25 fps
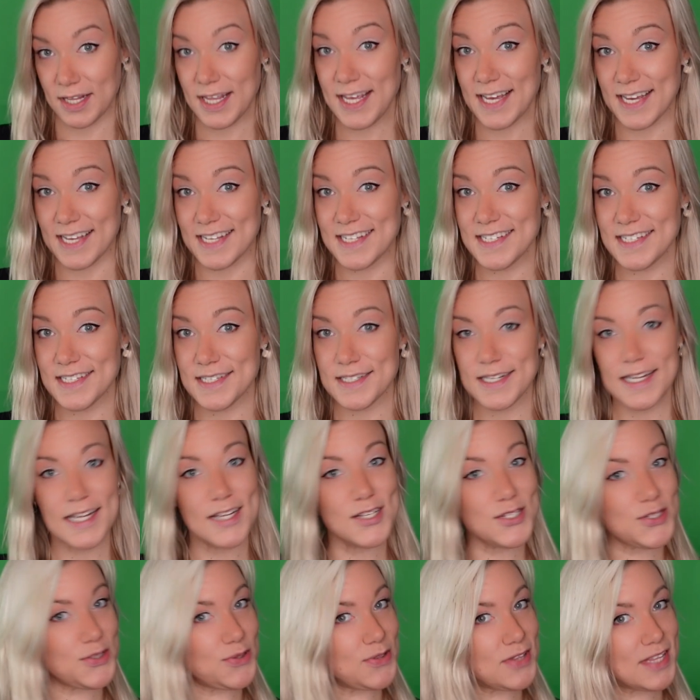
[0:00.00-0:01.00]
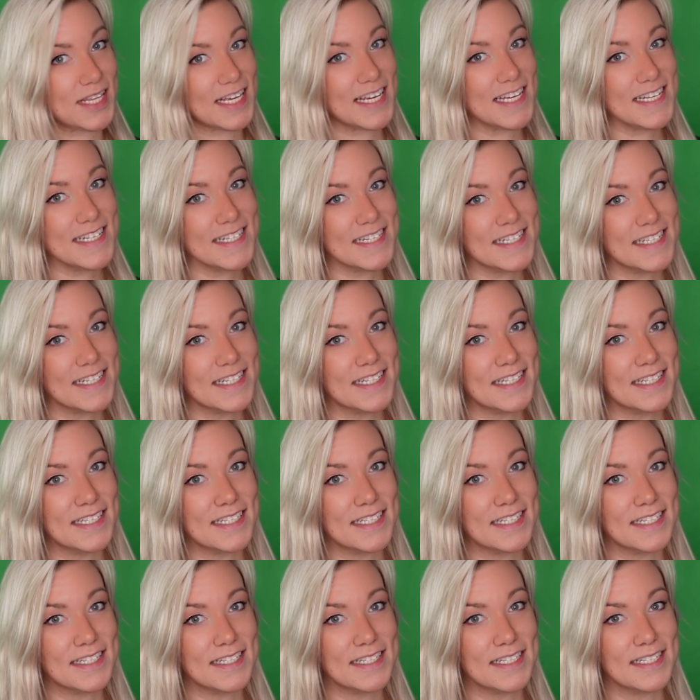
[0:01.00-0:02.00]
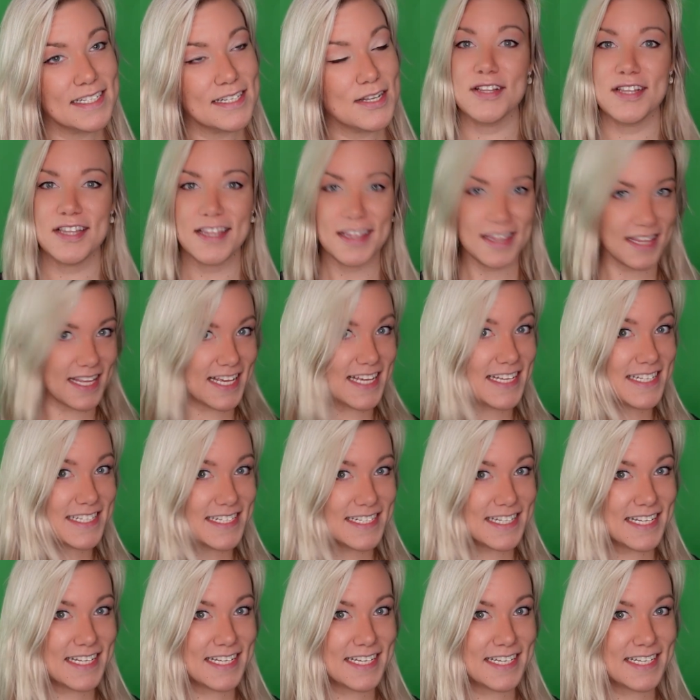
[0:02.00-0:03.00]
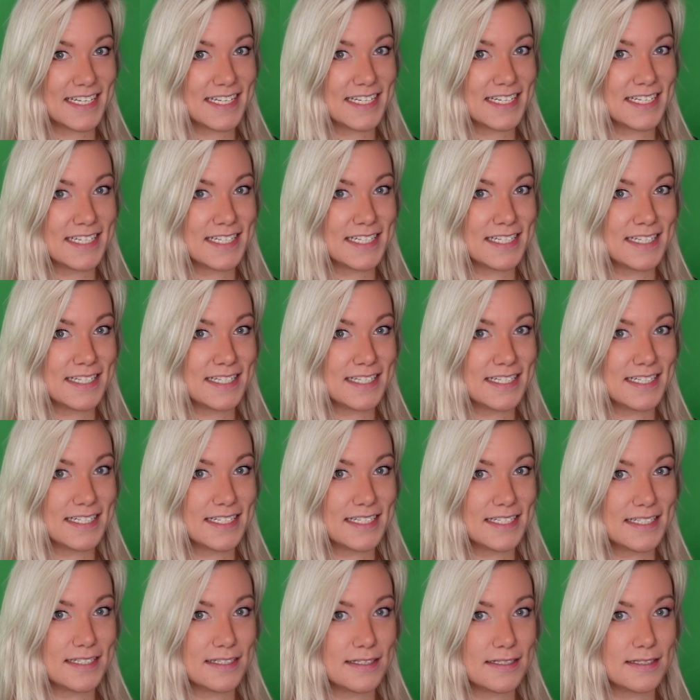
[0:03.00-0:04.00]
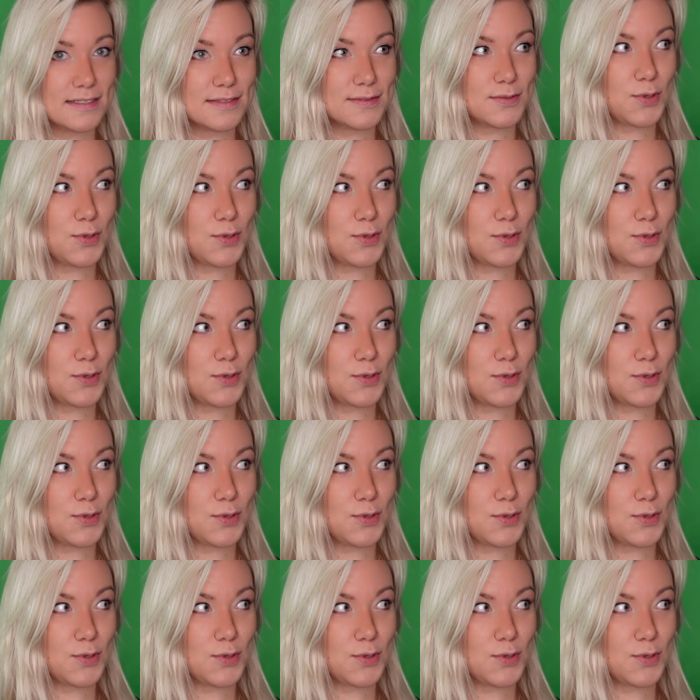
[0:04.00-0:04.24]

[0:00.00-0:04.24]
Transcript: In my next tutorial, I'm going to show you how to do this completely for free